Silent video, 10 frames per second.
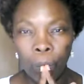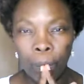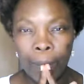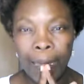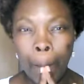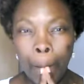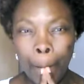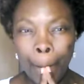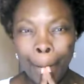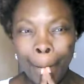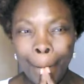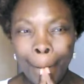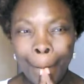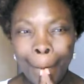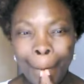Yeah.
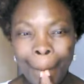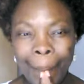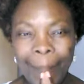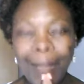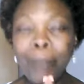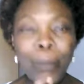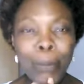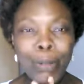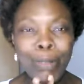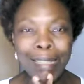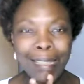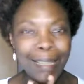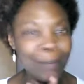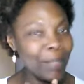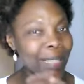I'm not boasting,
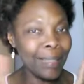I'm just...